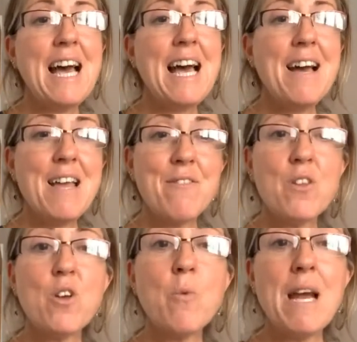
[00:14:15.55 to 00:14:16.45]
even though
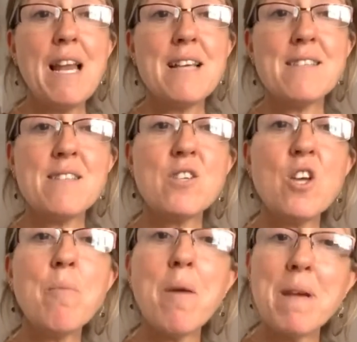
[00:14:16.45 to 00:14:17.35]
you weigh less. So you
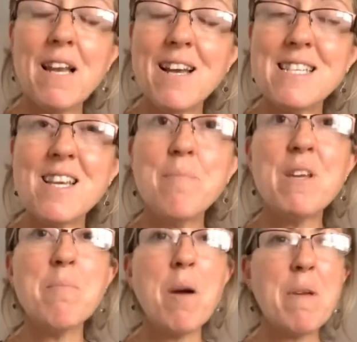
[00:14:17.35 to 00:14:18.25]
might be lighter, but you
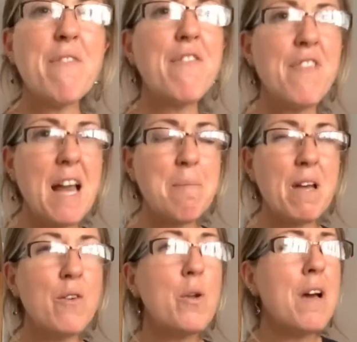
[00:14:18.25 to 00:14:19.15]
might be flabbier.
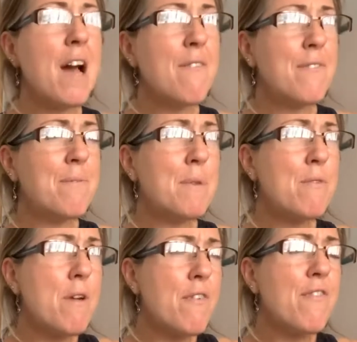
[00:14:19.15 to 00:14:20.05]
And have you
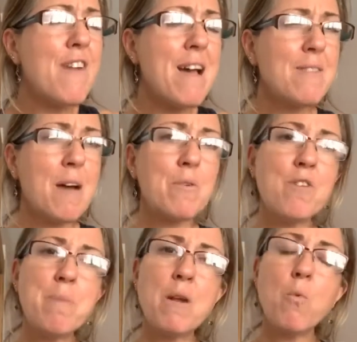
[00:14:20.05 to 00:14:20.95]
ever found that when you've
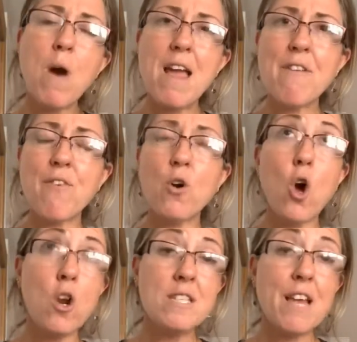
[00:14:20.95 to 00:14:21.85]
been away on
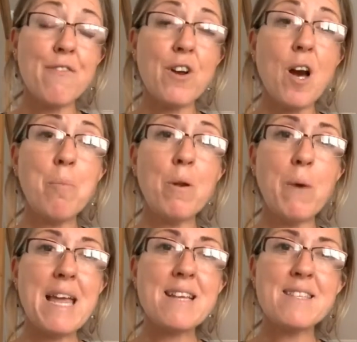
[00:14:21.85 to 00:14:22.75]
holiday for a couple of
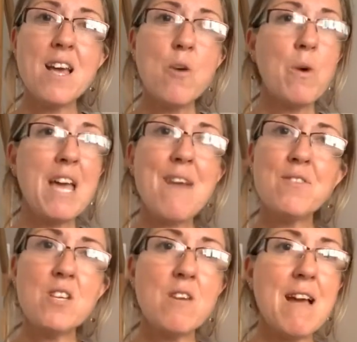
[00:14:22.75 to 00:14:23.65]
weeks, where you haven't
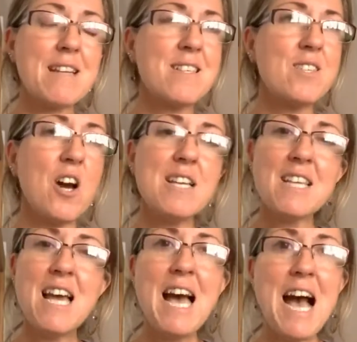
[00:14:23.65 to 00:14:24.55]
done your exercise
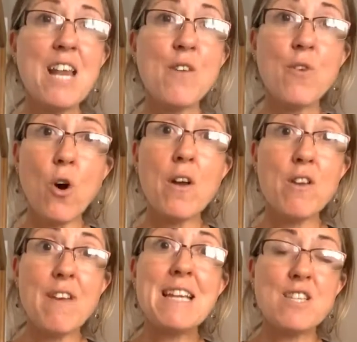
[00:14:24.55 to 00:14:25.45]
and you've
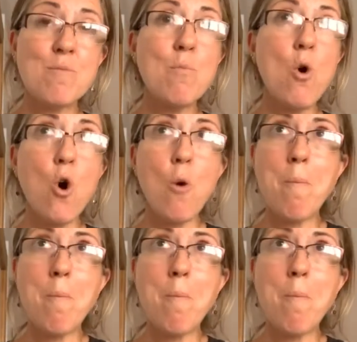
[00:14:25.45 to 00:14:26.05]
eaten more,